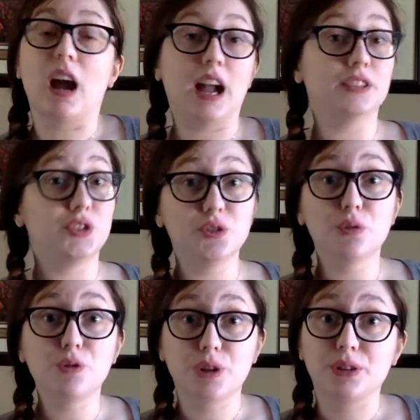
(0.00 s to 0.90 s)
I do
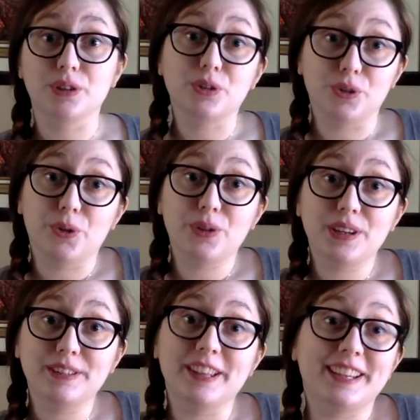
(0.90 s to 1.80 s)
own other
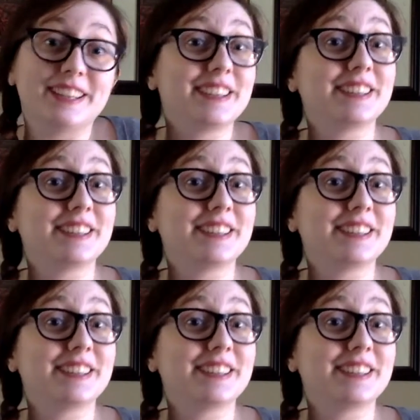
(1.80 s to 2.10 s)
clothing, like,